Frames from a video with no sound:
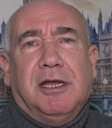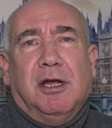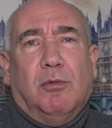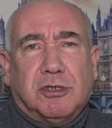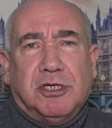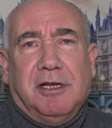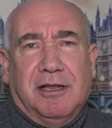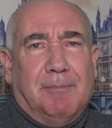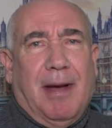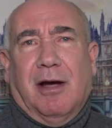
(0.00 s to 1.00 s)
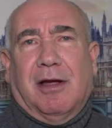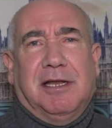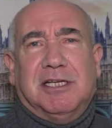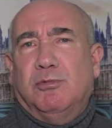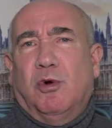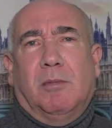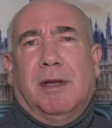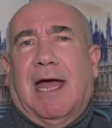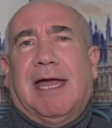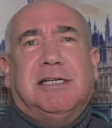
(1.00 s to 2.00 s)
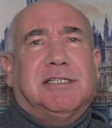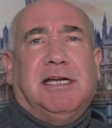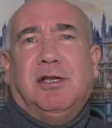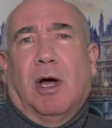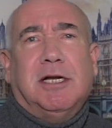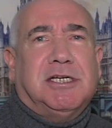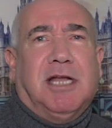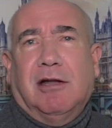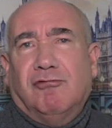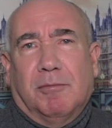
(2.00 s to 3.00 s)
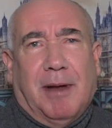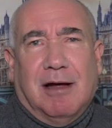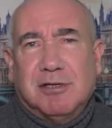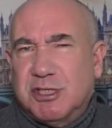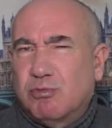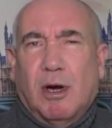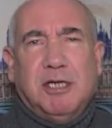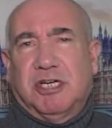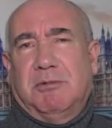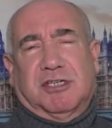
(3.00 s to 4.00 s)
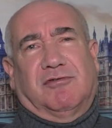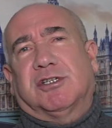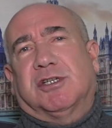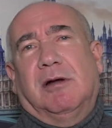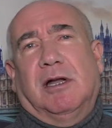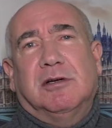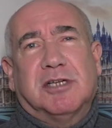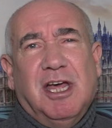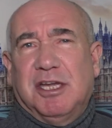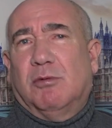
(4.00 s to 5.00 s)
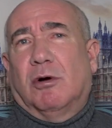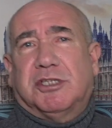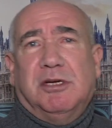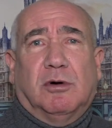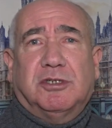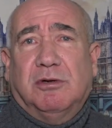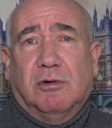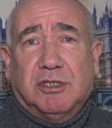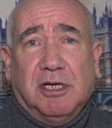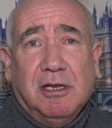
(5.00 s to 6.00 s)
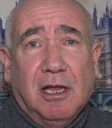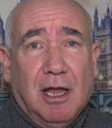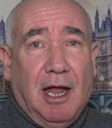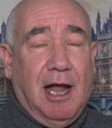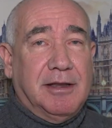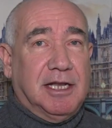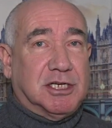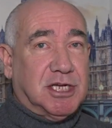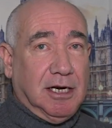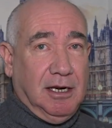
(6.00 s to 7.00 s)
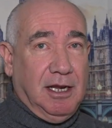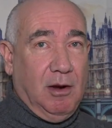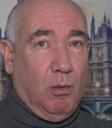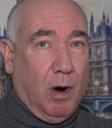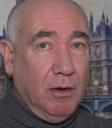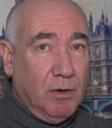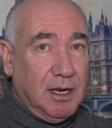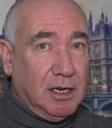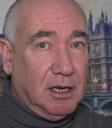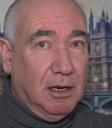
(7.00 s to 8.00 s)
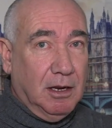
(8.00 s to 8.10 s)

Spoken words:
it, and the balcony is normally £1,800-1,900. It's way too much for us solos. You're watching, and then suddenly 1 week,